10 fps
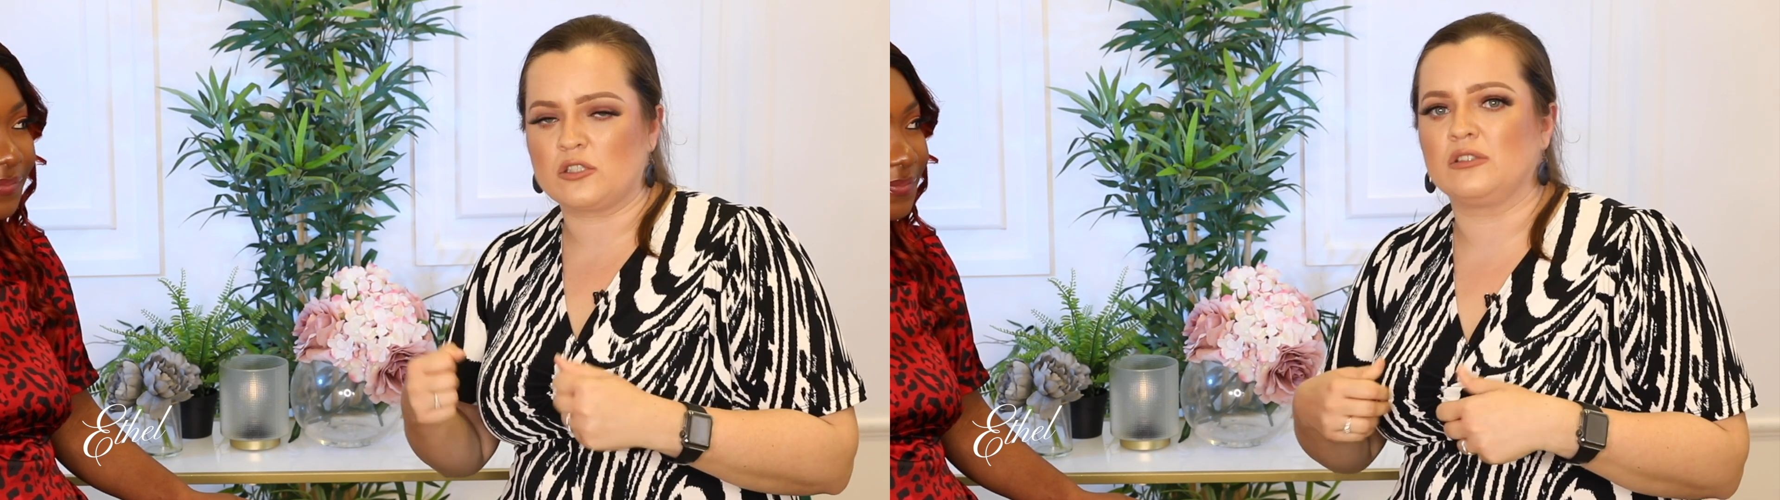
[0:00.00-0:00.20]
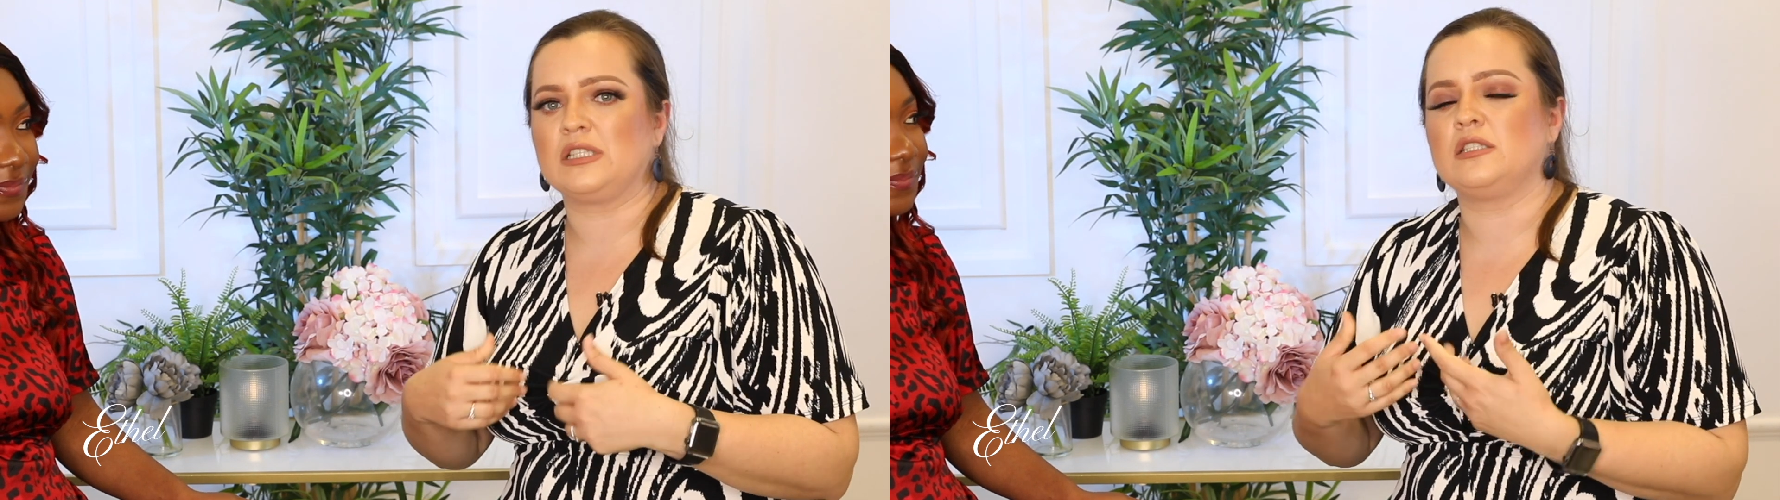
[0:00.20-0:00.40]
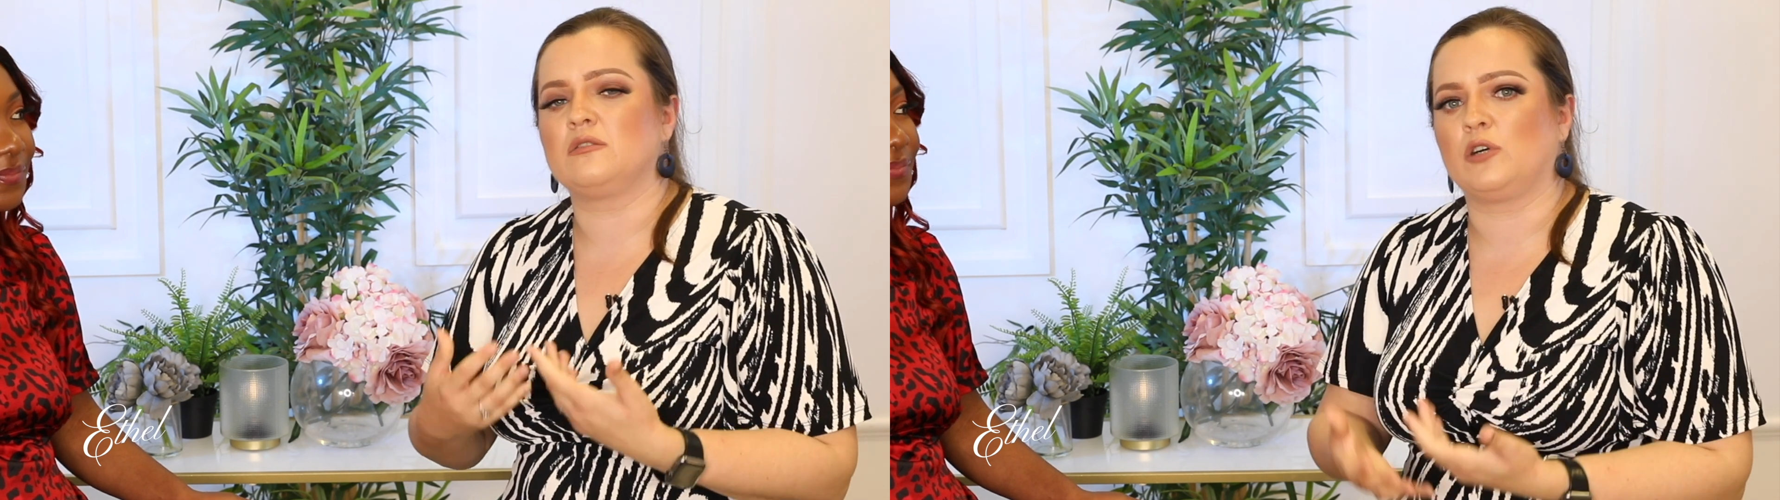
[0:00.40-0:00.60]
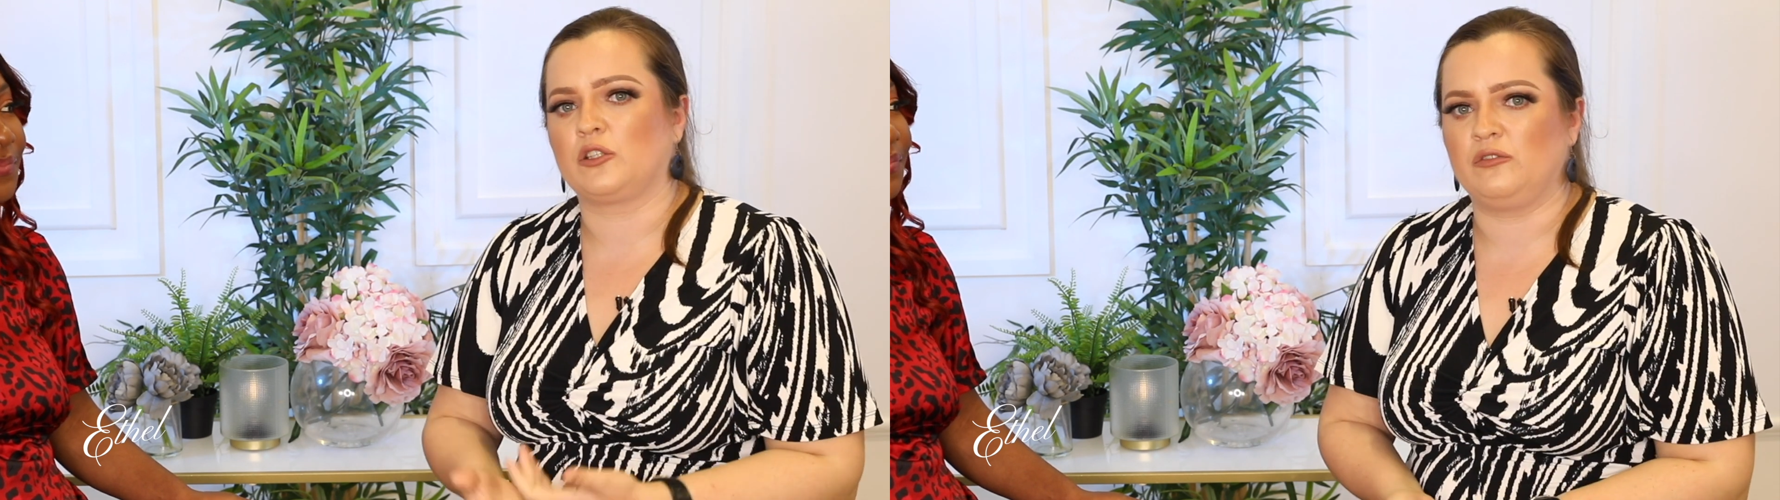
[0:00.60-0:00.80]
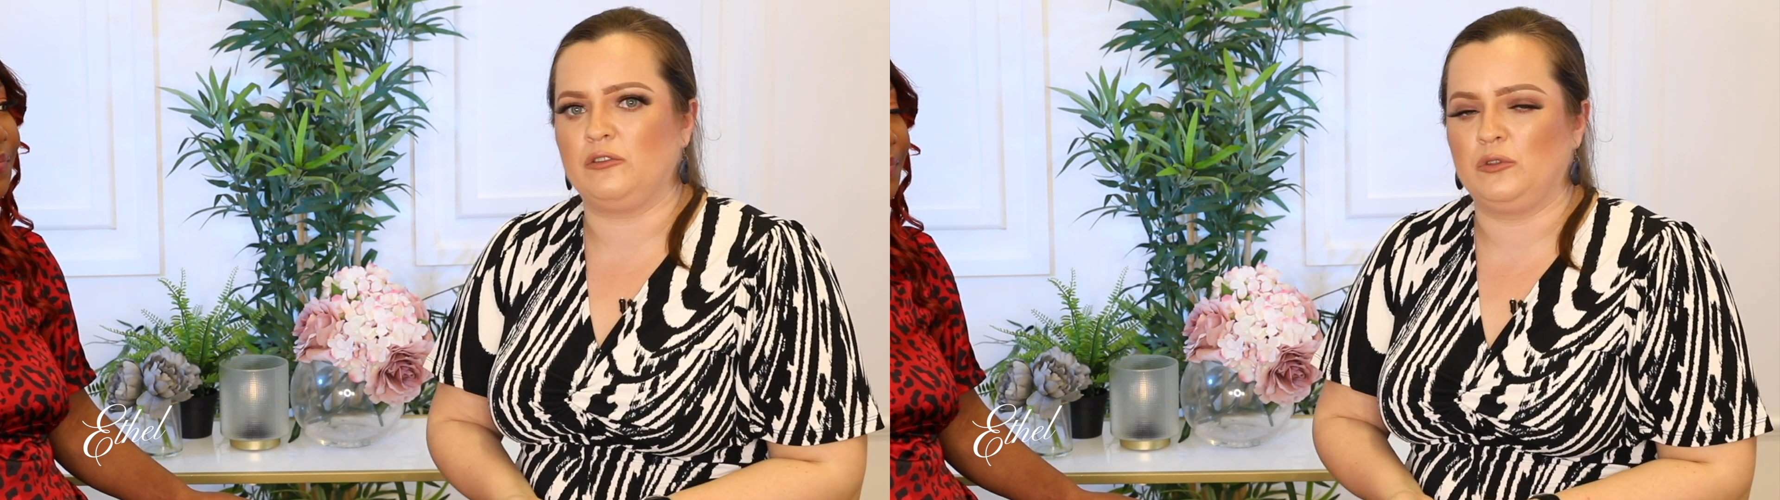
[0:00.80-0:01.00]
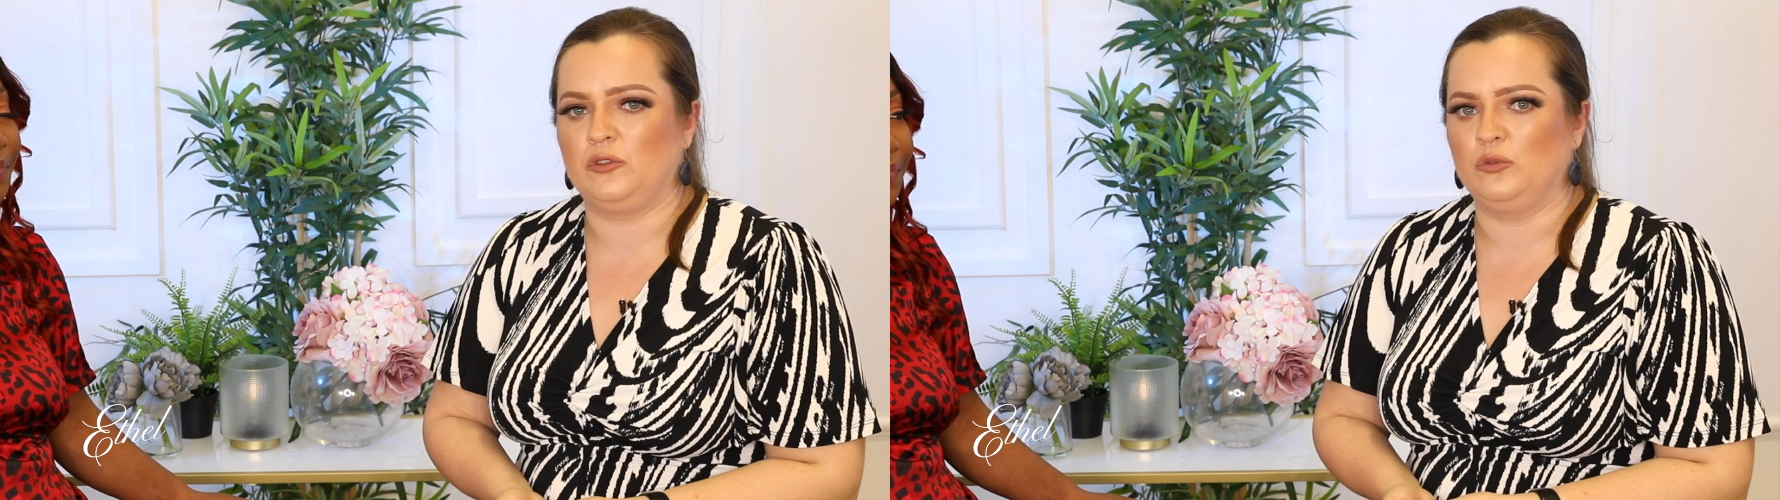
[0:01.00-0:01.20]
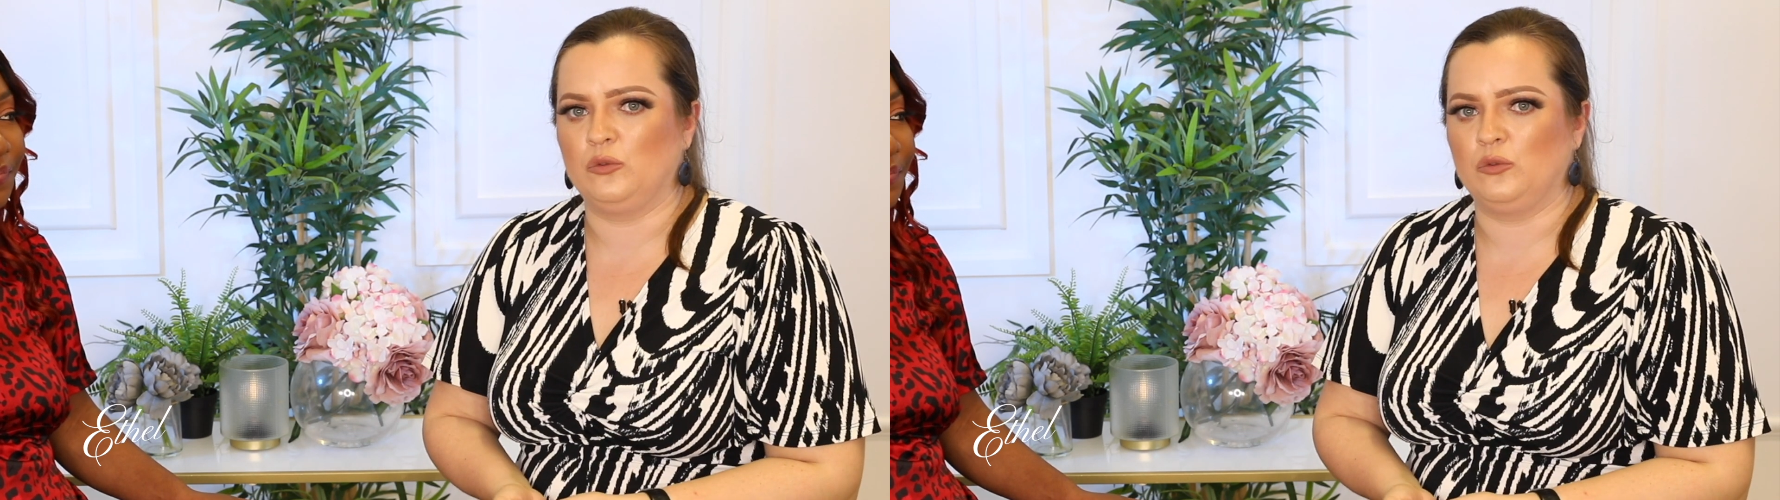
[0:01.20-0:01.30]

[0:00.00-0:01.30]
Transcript: So this is what we do.